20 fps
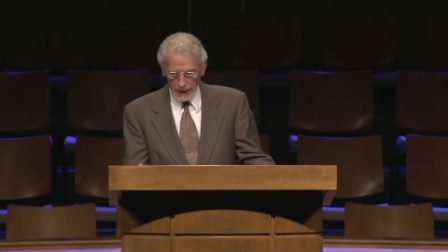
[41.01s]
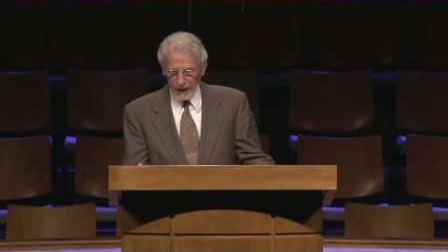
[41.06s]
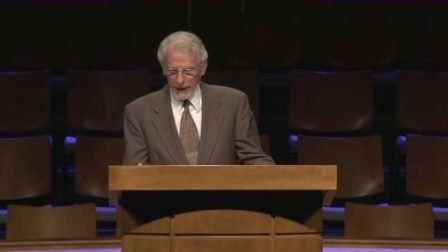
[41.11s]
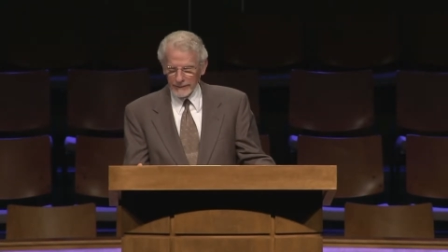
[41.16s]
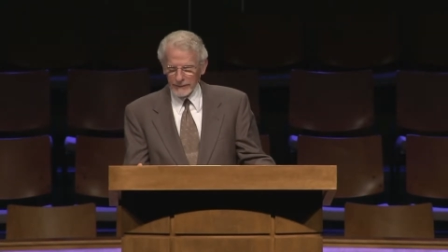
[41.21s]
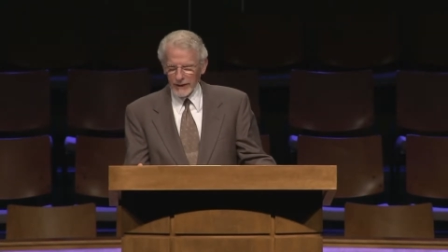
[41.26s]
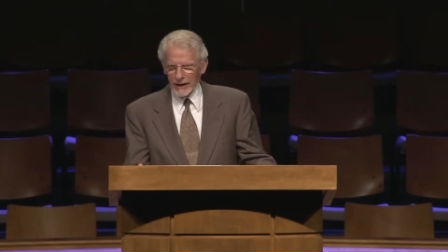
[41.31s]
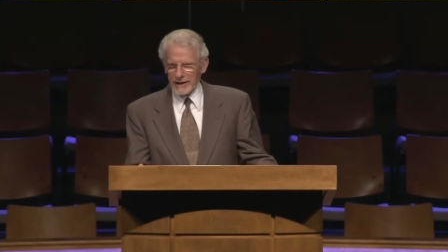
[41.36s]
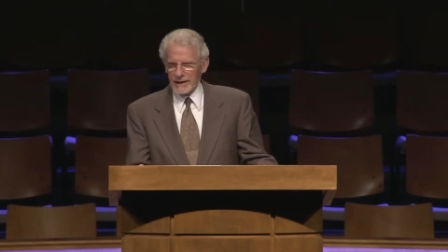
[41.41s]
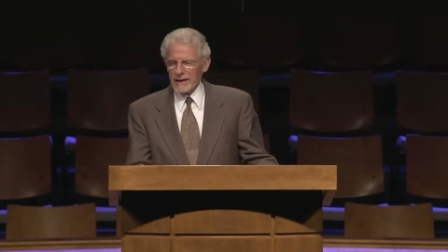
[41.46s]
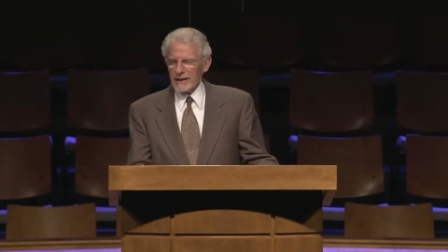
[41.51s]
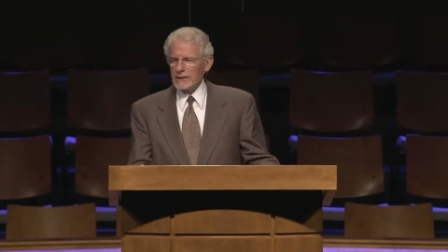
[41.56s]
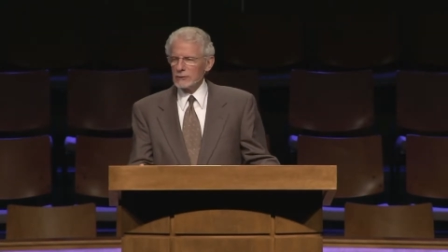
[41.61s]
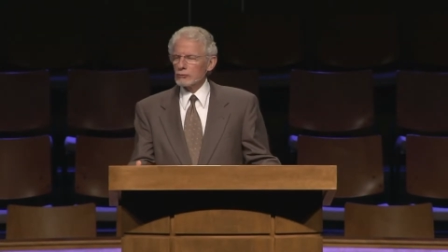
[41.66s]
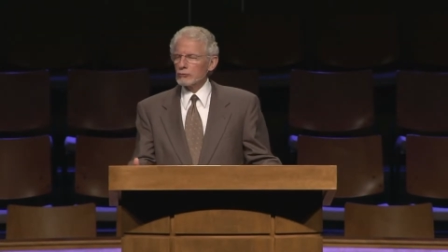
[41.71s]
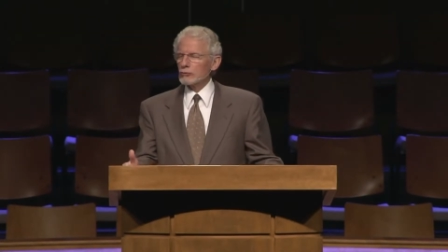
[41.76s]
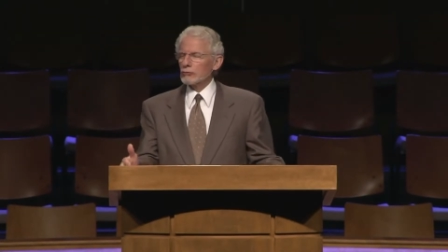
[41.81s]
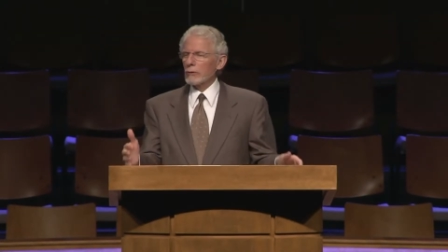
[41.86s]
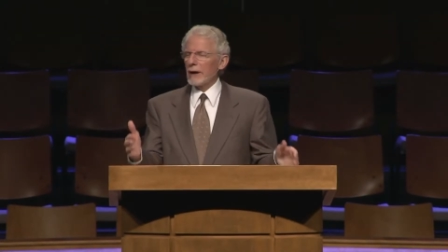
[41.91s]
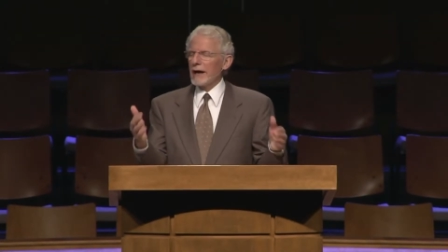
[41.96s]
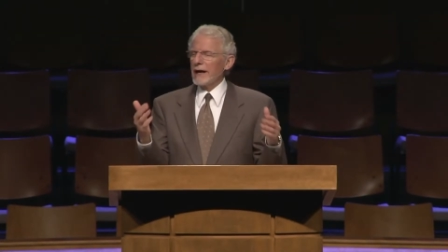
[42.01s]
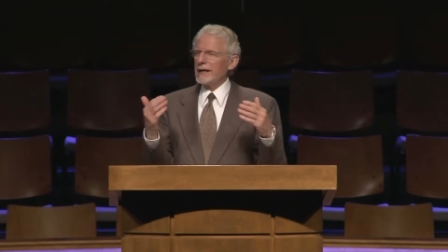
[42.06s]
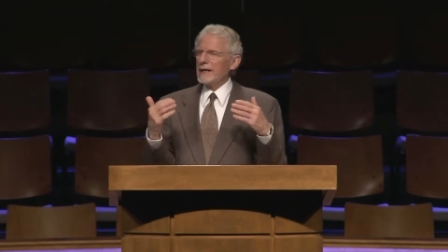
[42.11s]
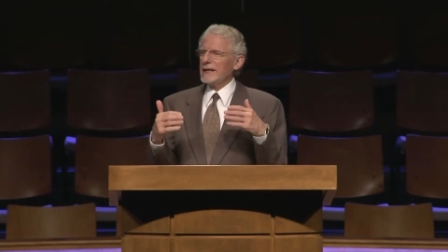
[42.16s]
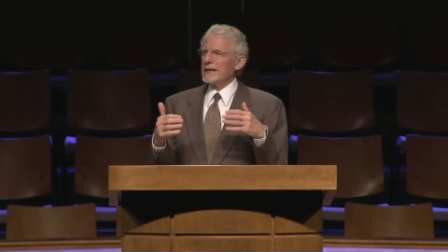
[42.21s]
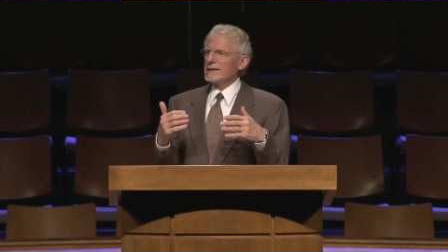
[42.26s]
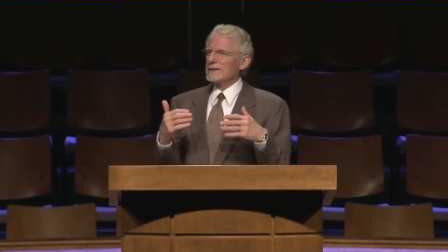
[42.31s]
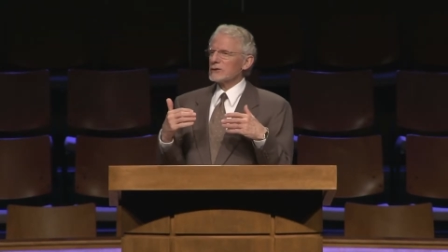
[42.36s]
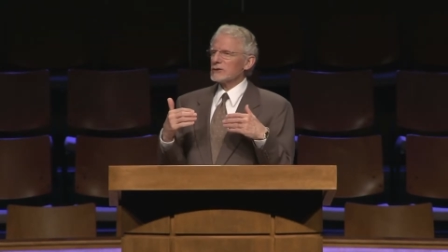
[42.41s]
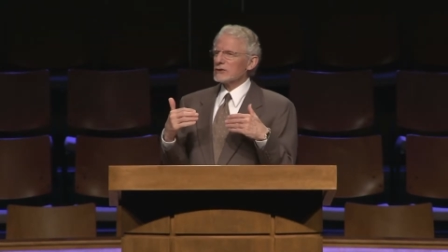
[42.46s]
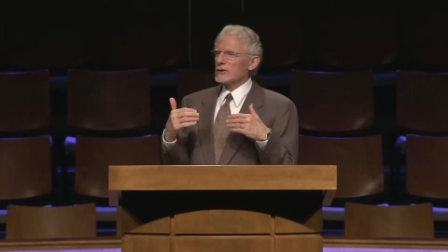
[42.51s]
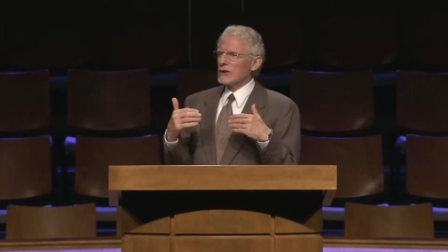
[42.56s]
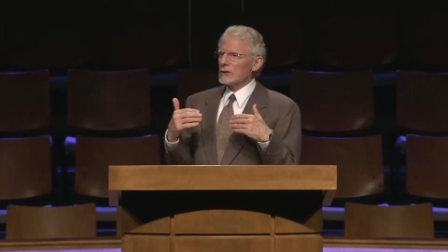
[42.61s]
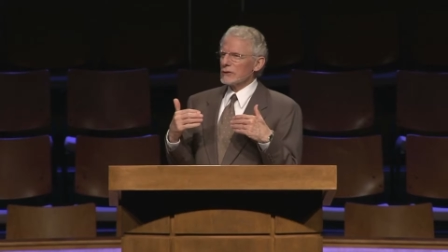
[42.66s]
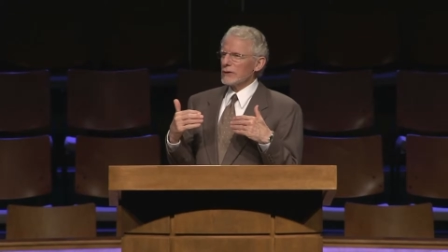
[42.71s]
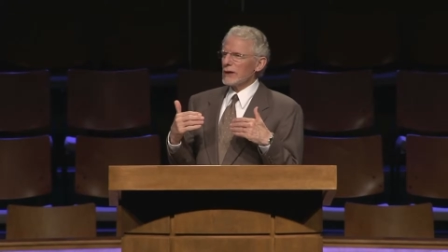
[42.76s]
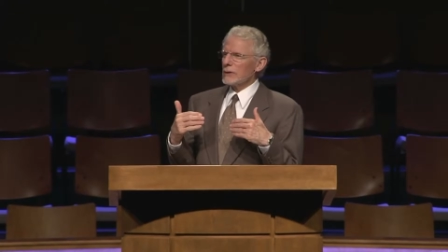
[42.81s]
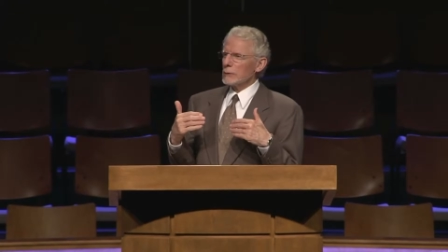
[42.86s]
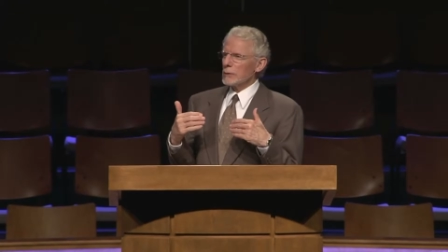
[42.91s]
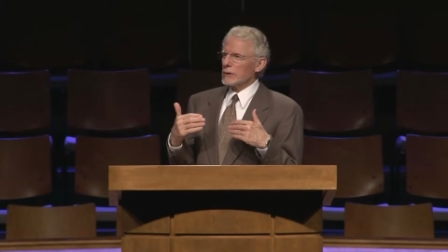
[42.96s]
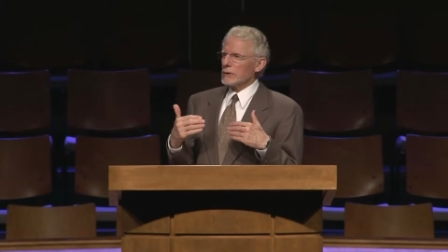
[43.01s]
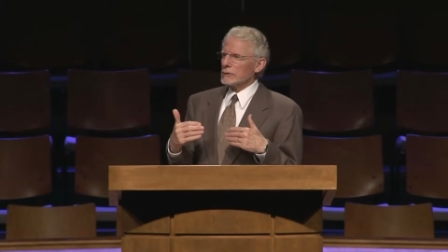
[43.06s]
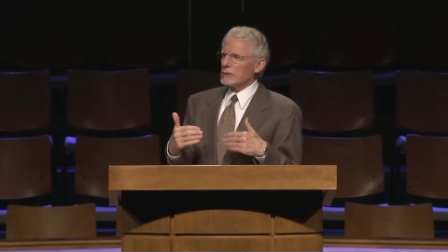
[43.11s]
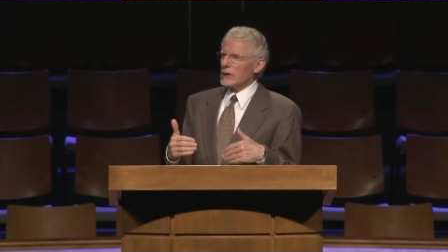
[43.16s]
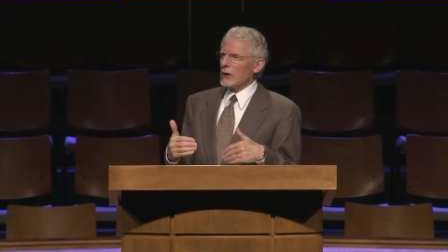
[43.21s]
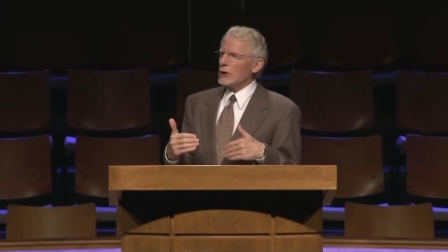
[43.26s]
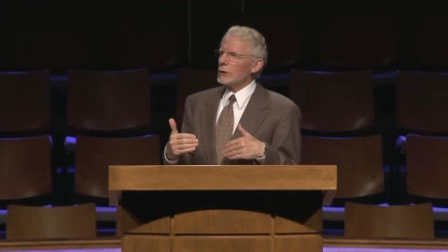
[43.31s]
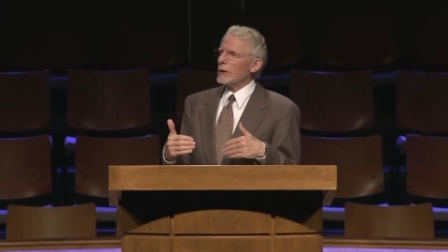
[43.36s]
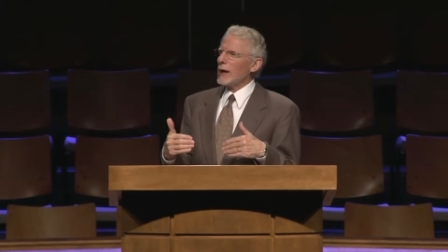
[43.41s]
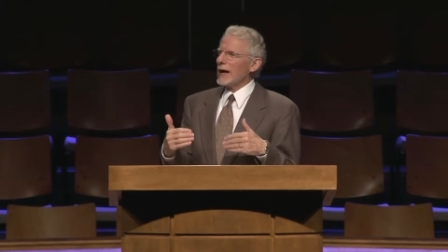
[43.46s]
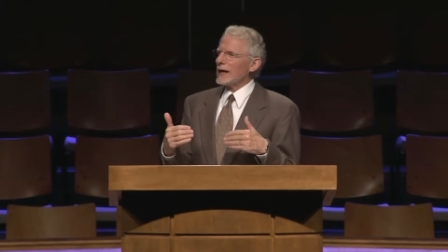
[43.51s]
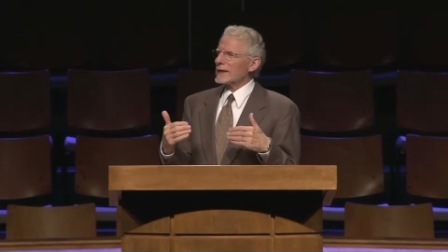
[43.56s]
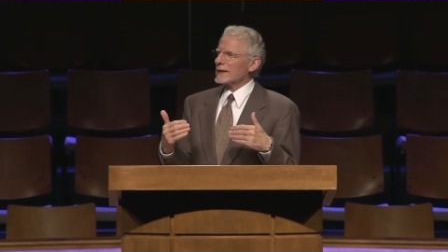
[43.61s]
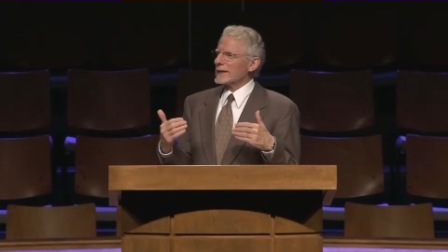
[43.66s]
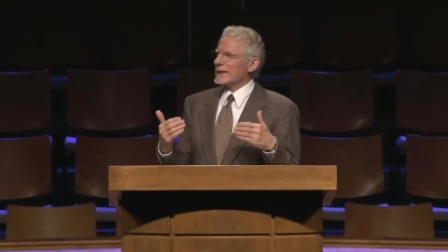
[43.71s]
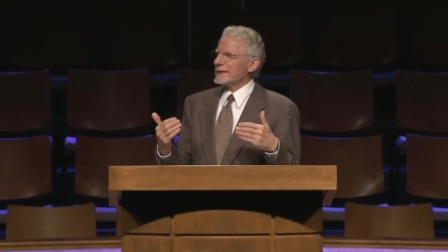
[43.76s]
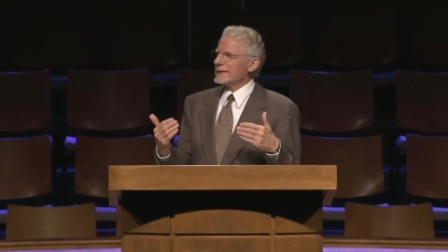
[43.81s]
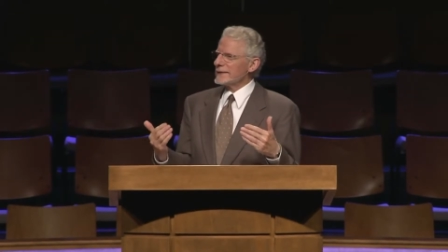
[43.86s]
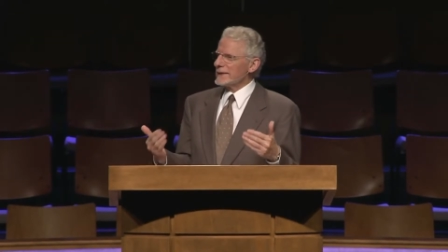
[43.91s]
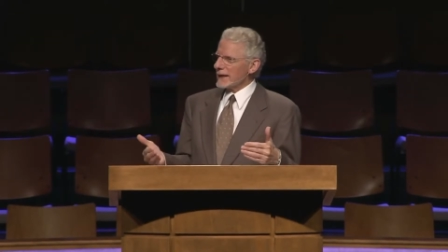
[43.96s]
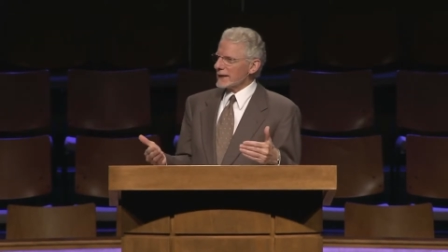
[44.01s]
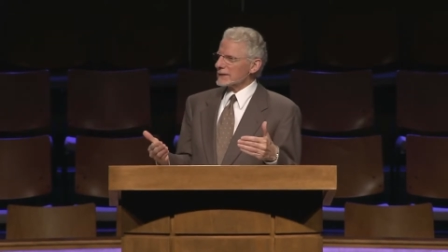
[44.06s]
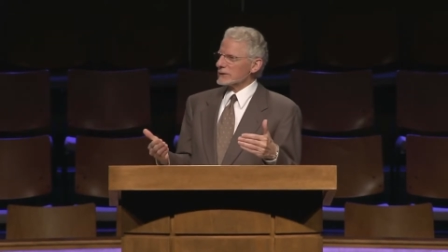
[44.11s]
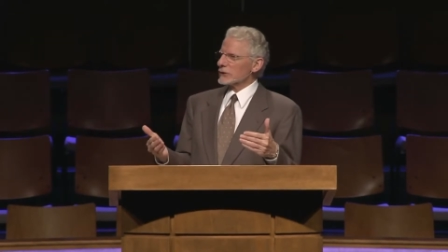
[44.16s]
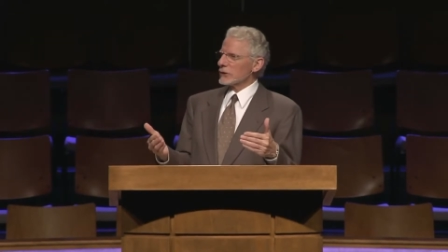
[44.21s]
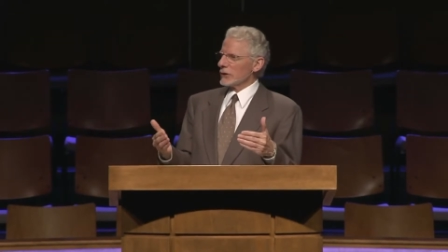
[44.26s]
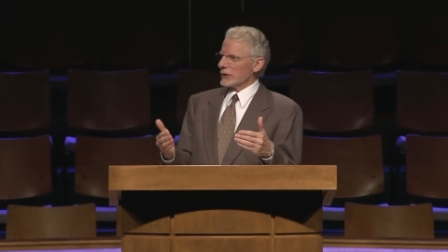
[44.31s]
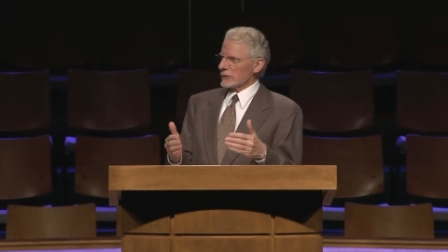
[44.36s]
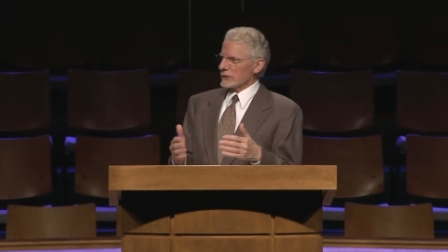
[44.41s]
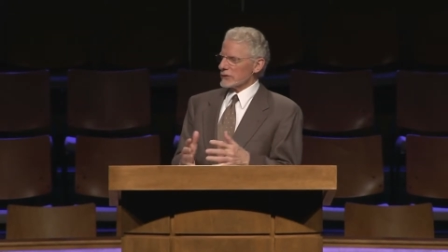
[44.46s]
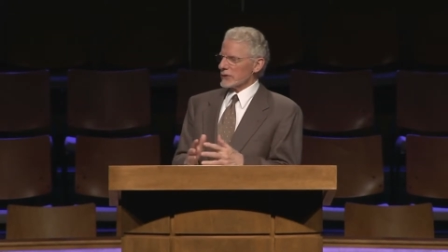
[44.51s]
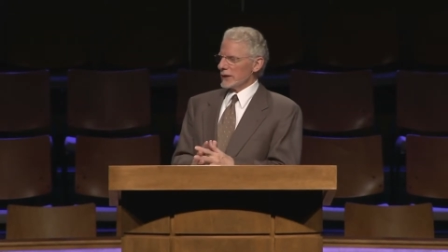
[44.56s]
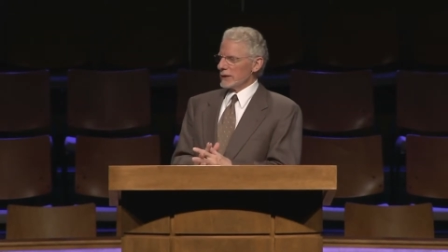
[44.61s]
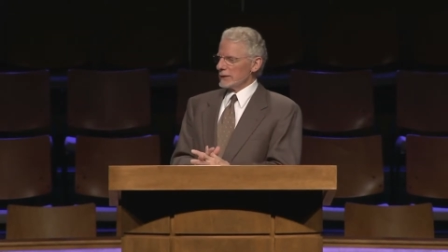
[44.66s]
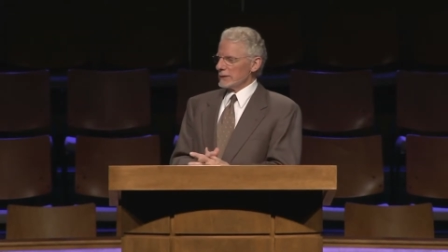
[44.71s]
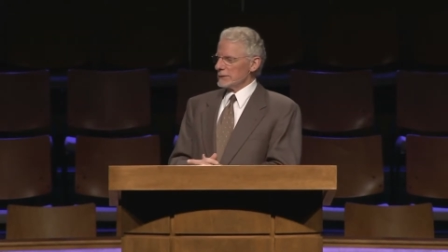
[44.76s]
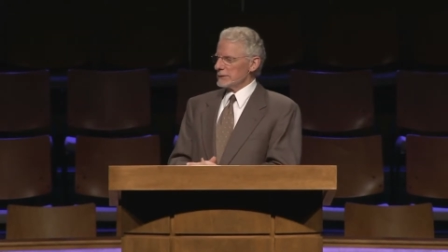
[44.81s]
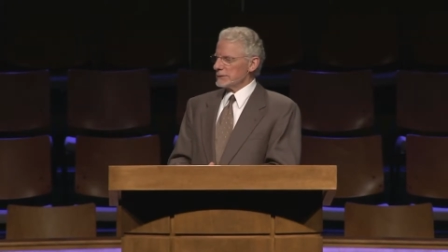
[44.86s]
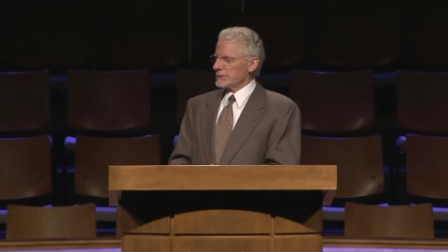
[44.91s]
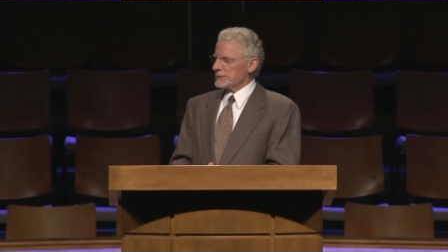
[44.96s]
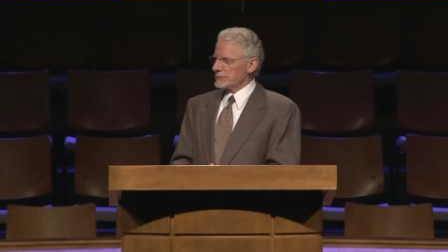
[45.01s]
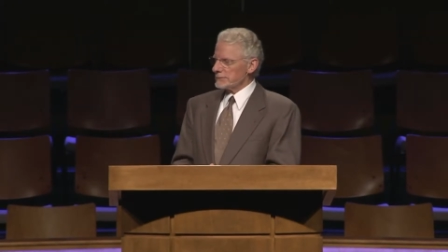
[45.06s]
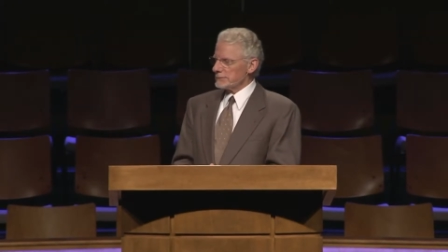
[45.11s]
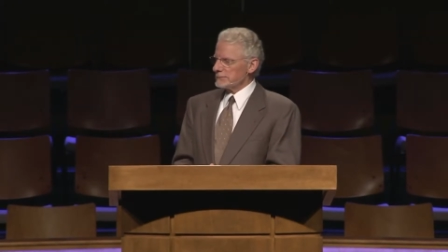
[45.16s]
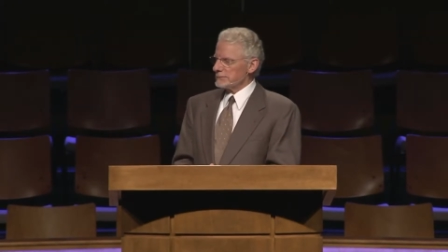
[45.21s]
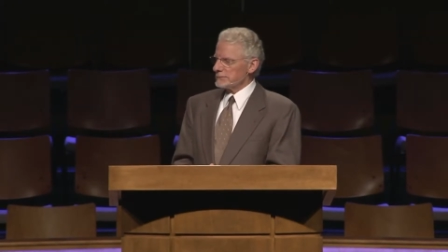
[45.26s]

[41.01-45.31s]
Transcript: and that He is writing so that we'll know how to conduct ourselves